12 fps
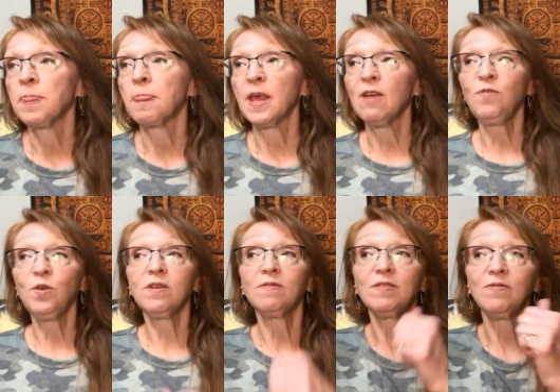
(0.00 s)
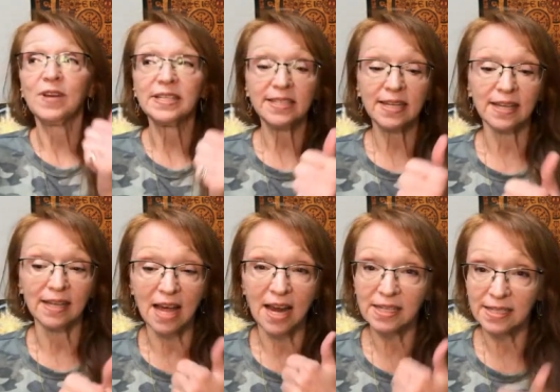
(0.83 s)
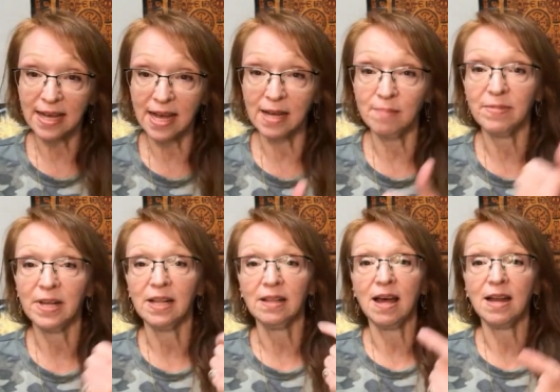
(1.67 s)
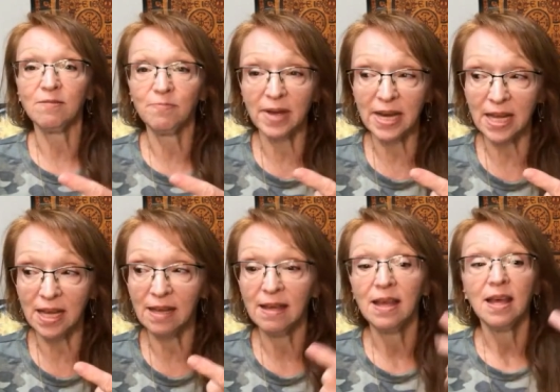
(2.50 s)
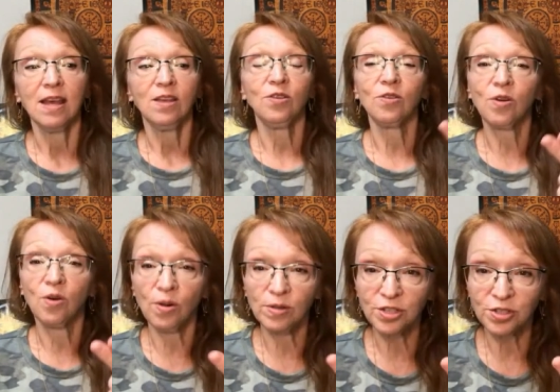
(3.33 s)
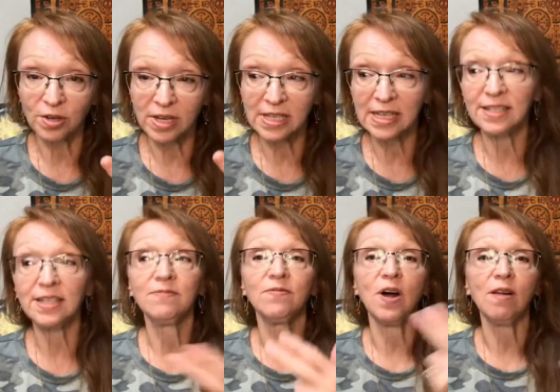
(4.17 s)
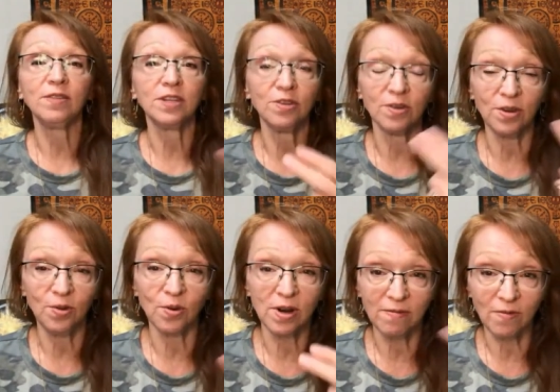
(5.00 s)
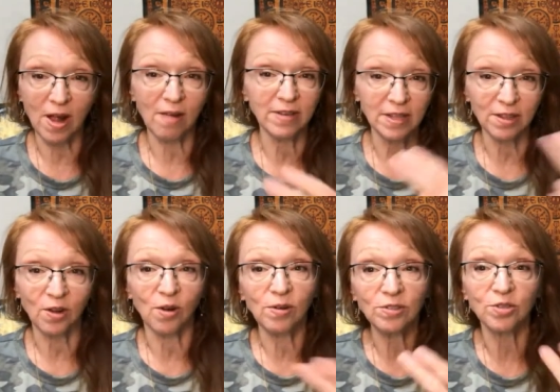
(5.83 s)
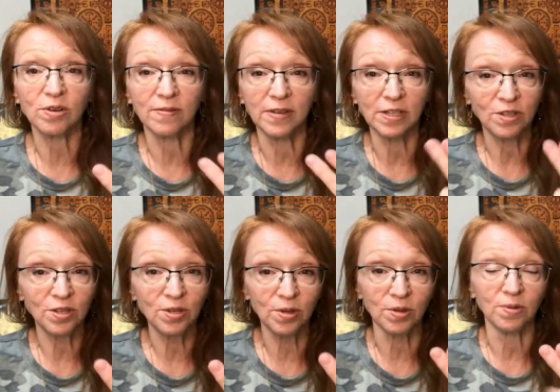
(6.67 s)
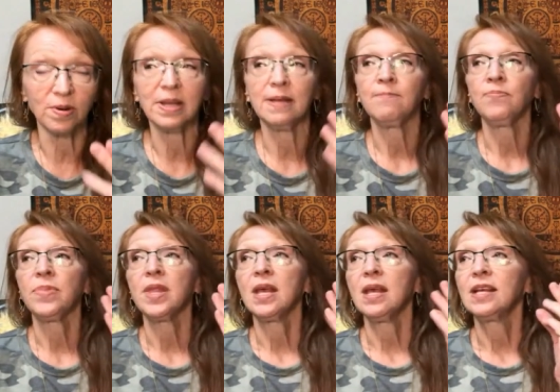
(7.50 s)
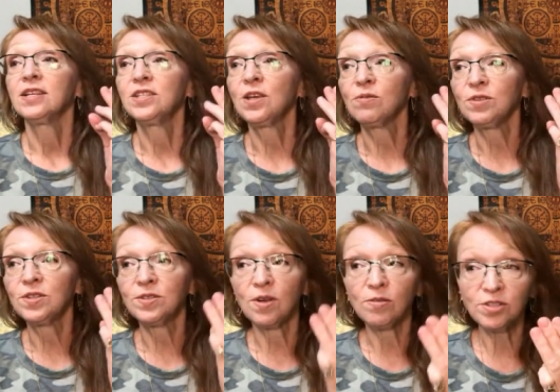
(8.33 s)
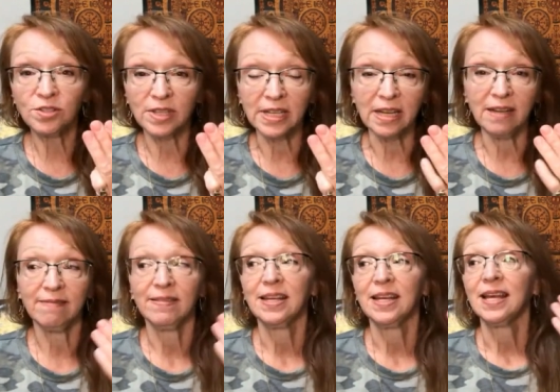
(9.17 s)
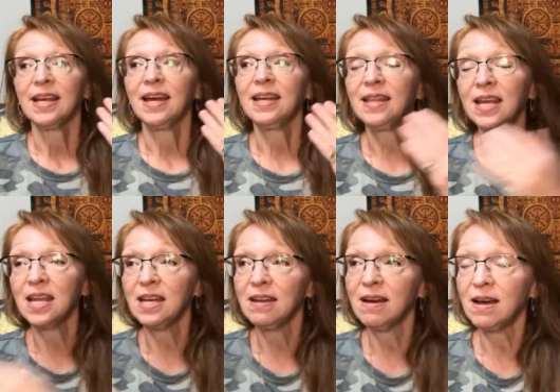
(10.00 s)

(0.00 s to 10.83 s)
If you have invested a lot of time, a lot of money, your culture, and it's involved in you're involved in the culture of it too. So socially, and then